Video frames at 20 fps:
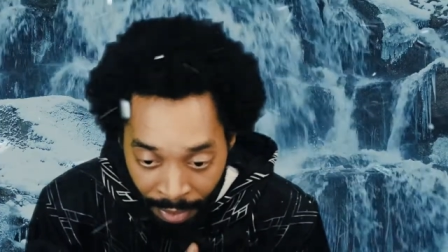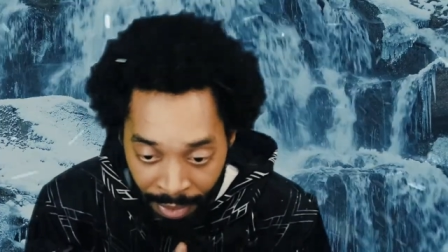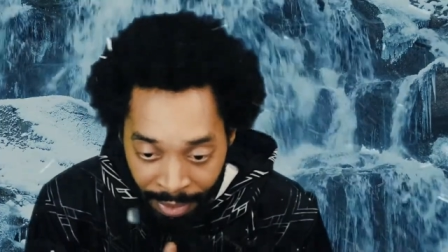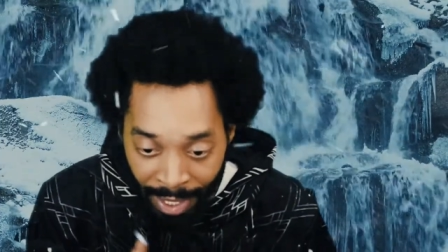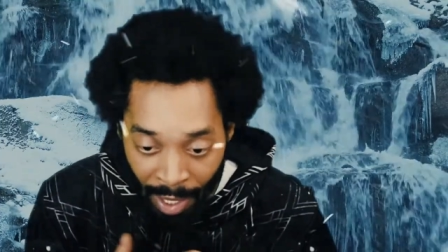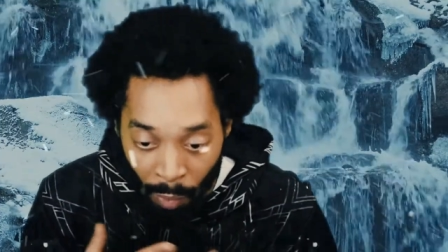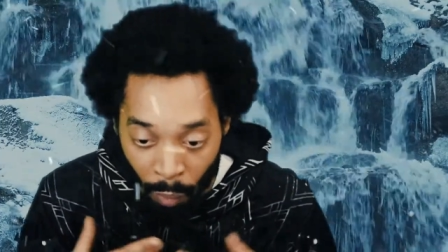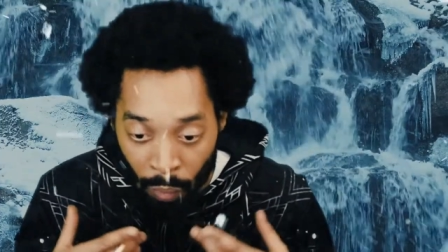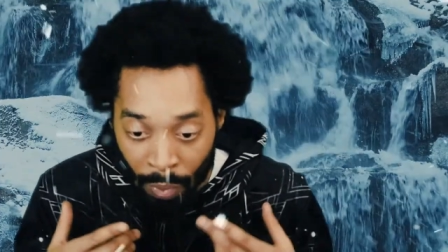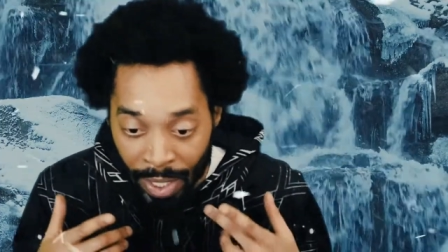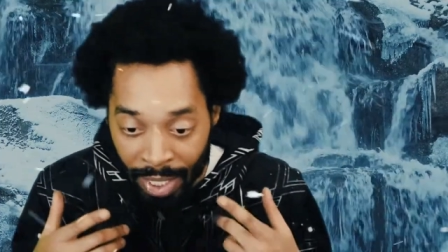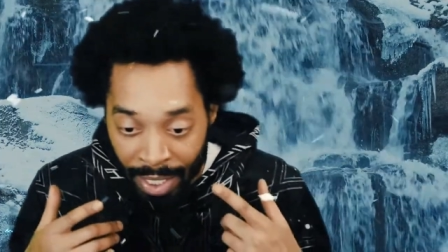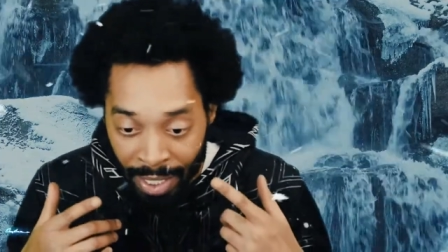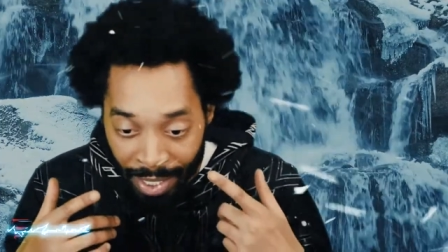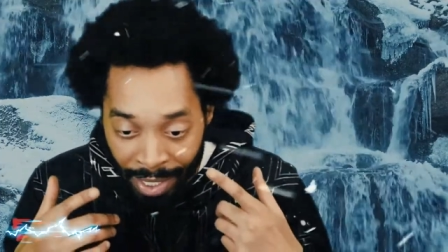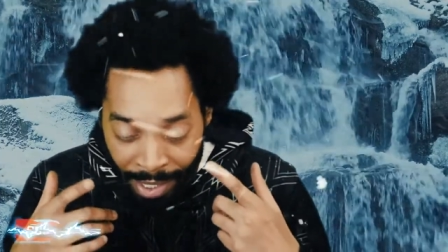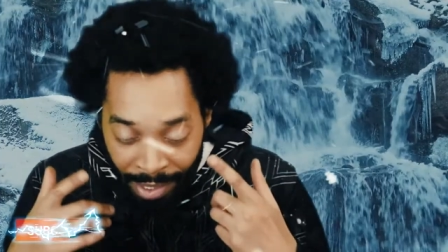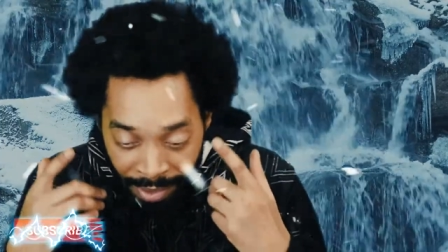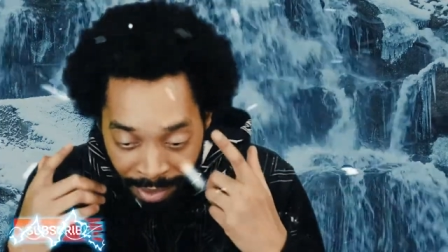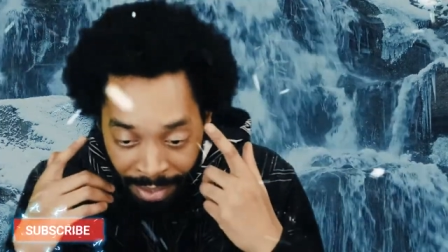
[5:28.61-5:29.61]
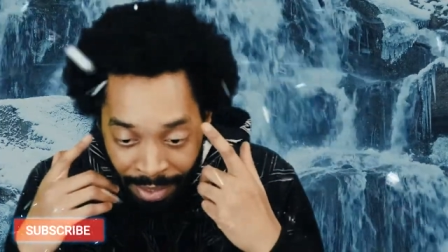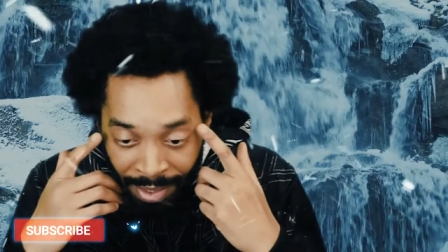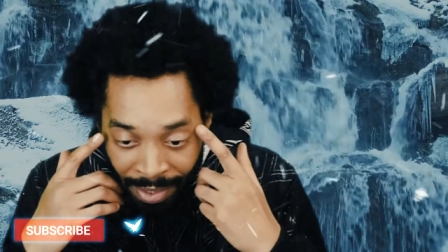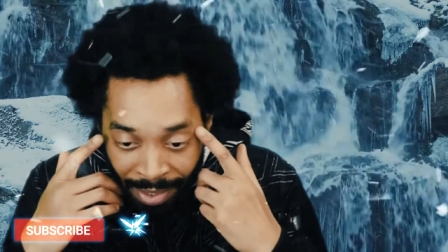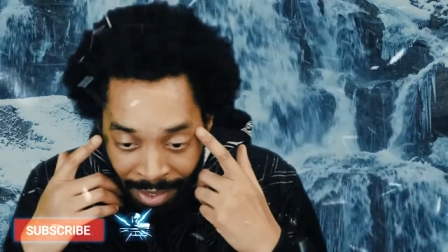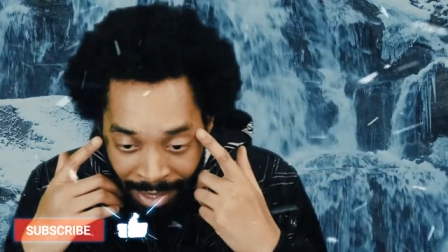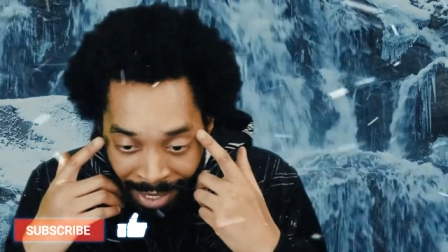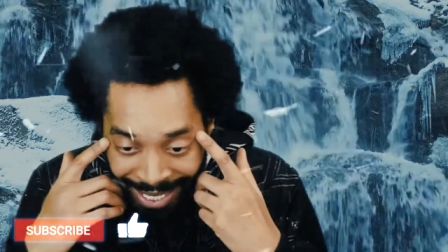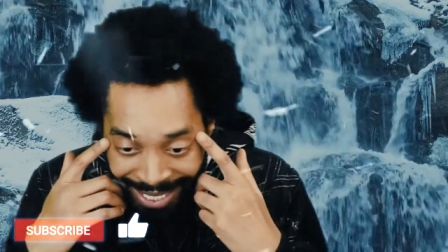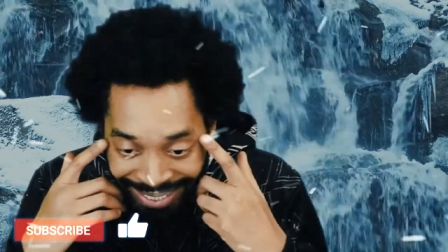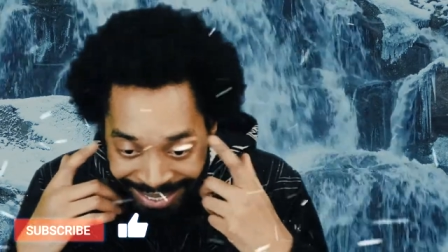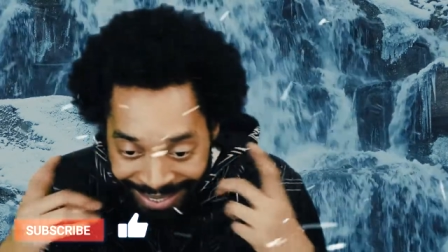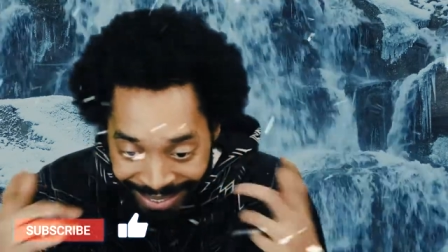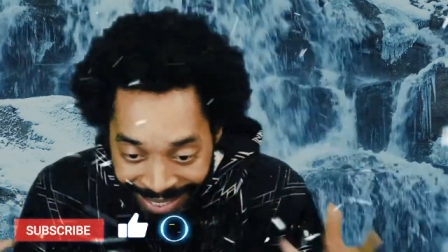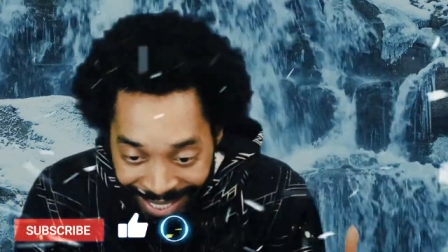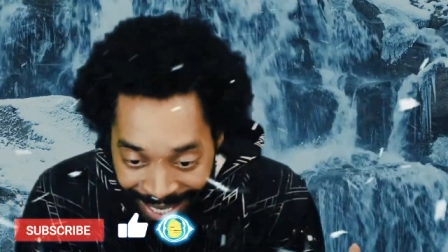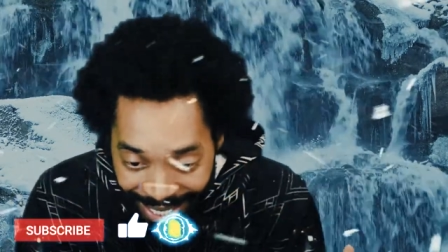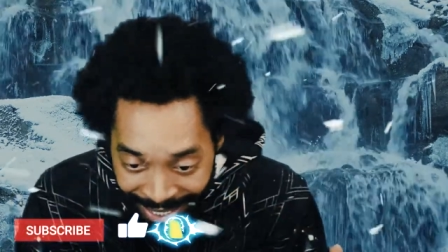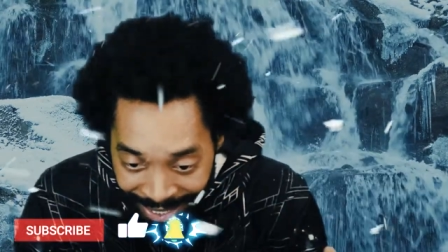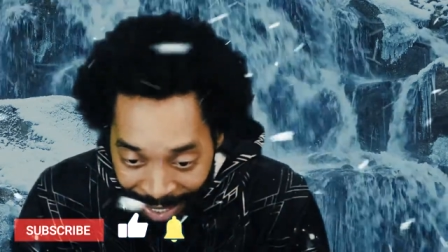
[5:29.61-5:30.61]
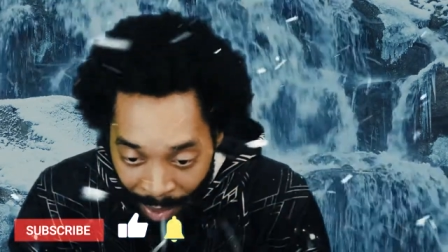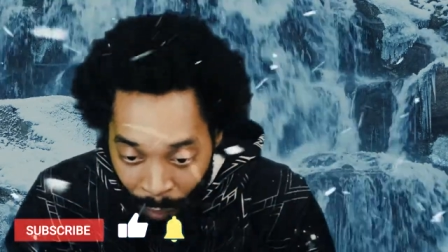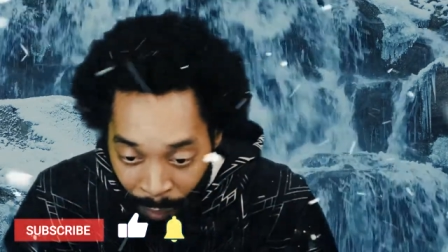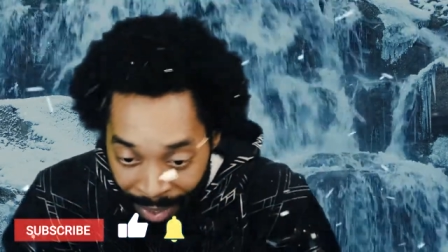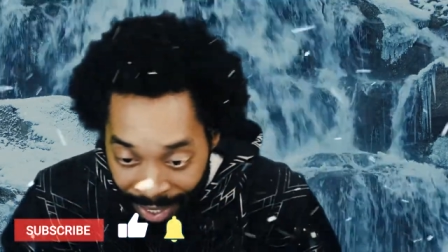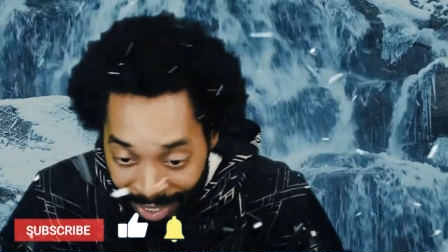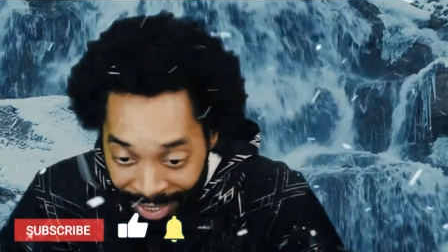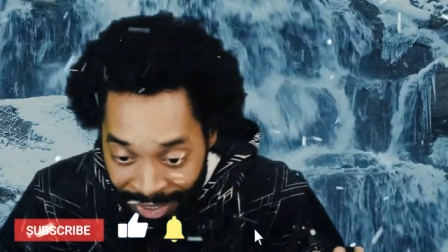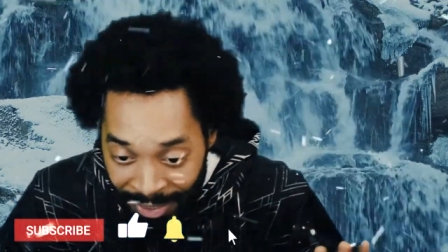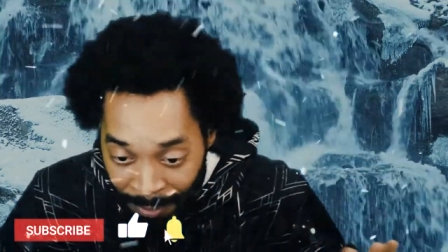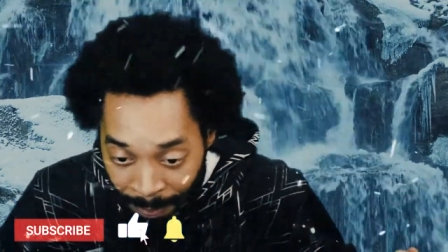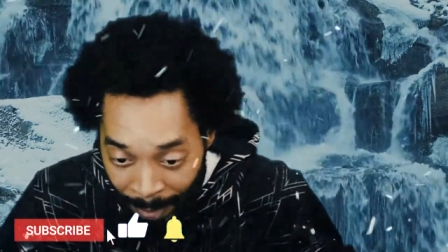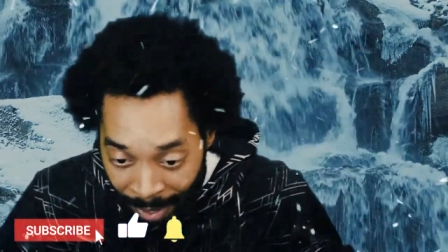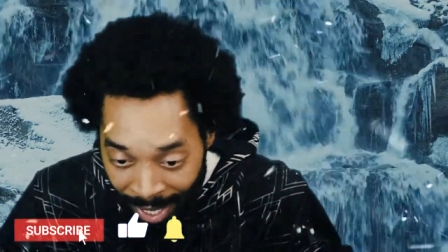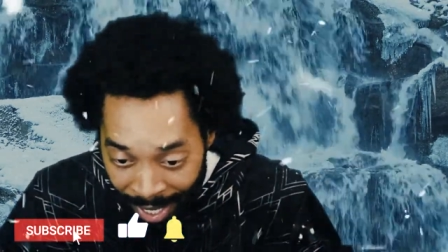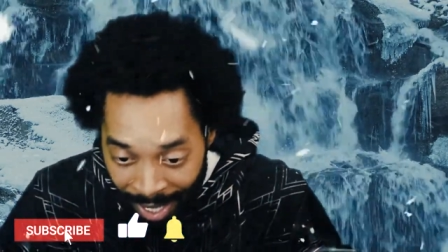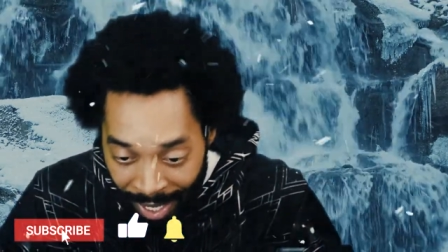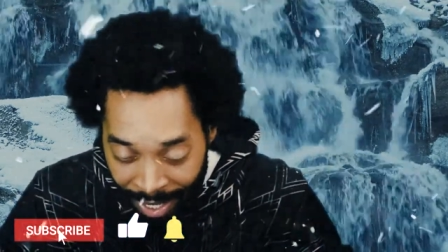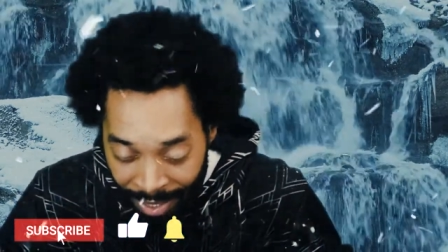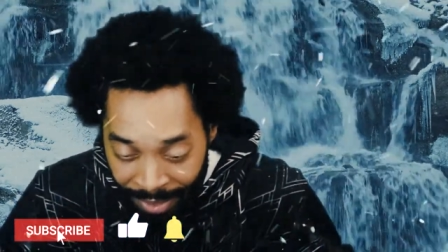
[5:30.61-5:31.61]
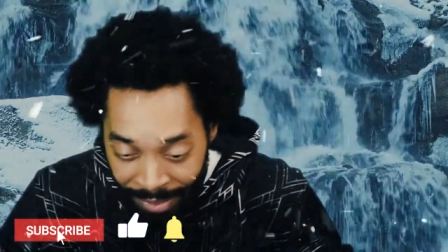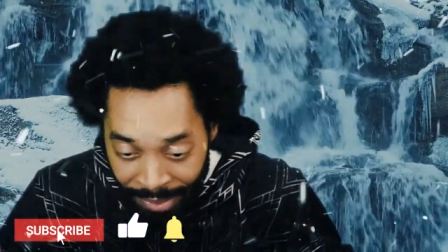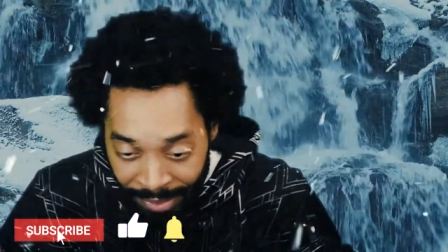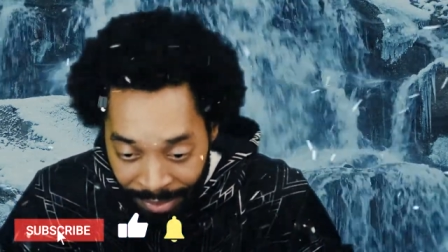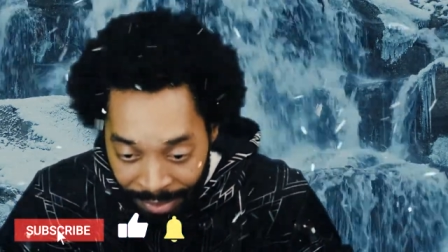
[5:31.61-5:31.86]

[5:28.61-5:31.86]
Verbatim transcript: that we extend, that we expand